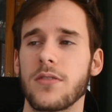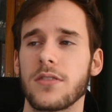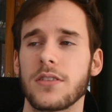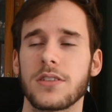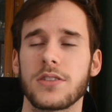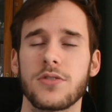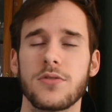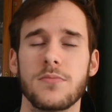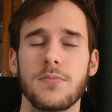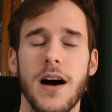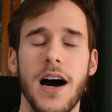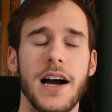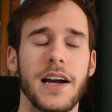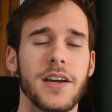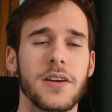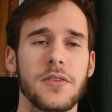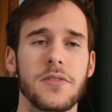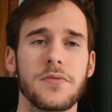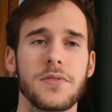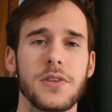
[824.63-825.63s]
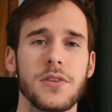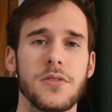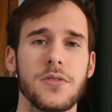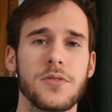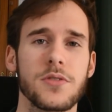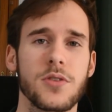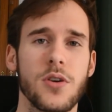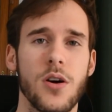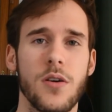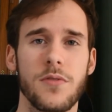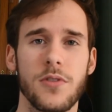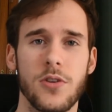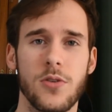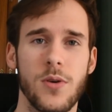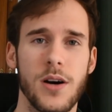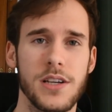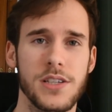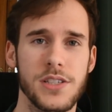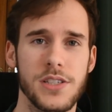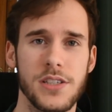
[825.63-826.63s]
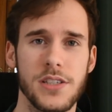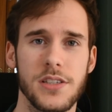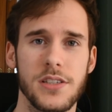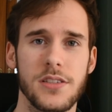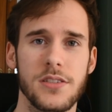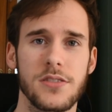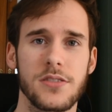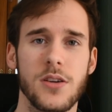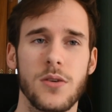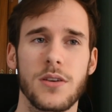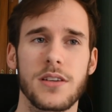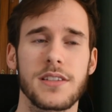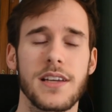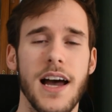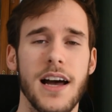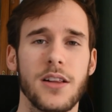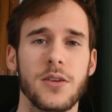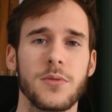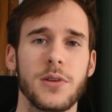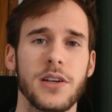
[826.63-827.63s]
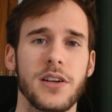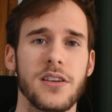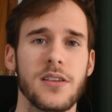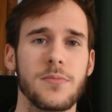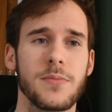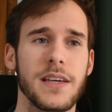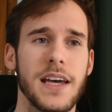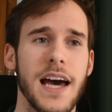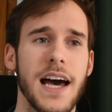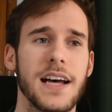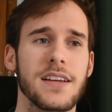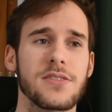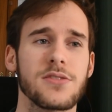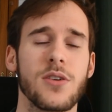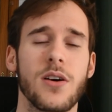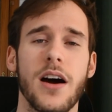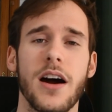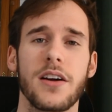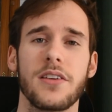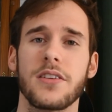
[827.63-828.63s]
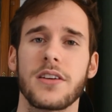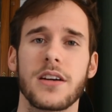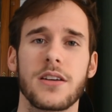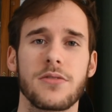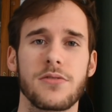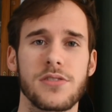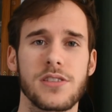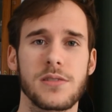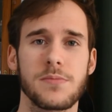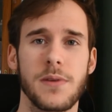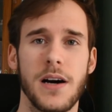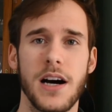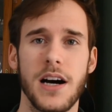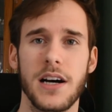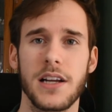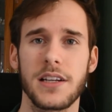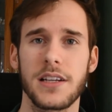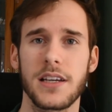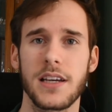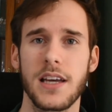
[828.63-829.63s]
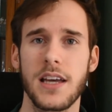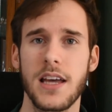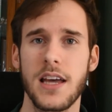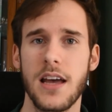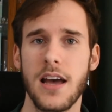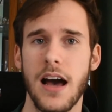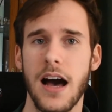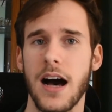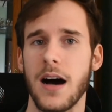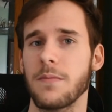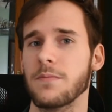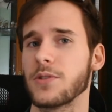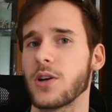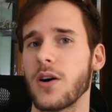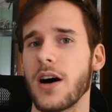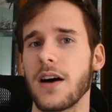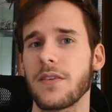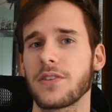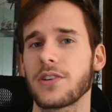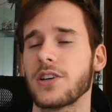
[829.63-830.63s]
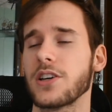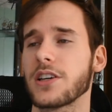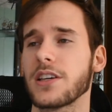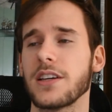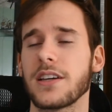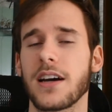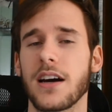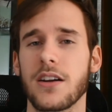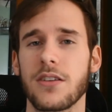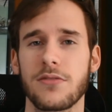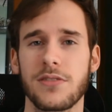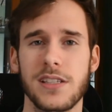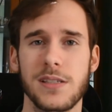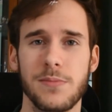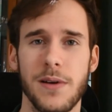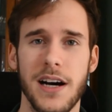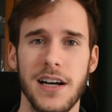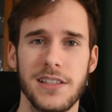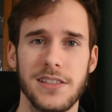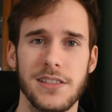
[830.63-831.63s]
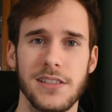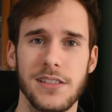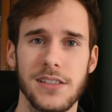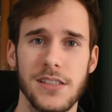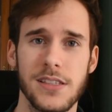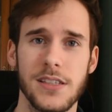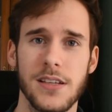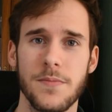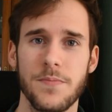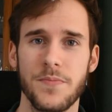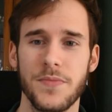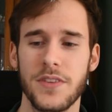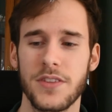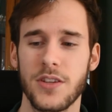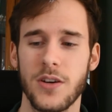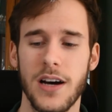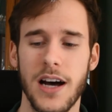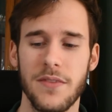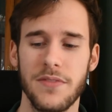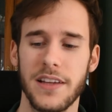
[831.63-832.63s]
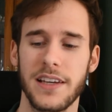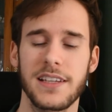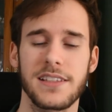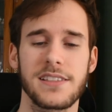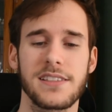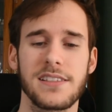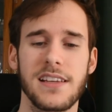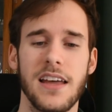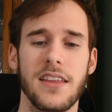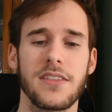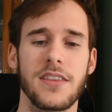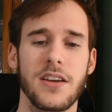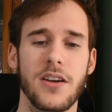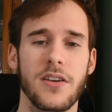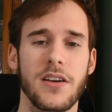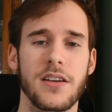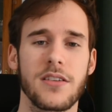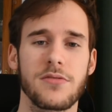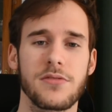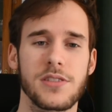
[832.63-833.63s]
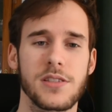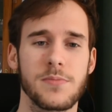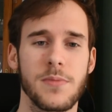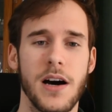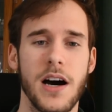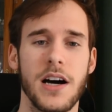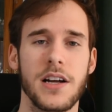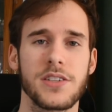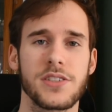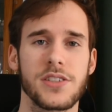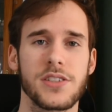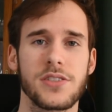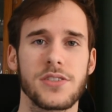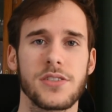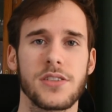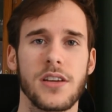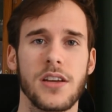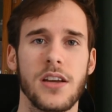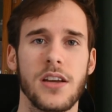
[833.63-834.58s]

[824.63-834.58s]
Do mock interviews, go over questions, know exactly what you're going to be asked, know how you're going to respond. Don't have cookie cutter responses. Don't have like a set thing you're going to respond. Just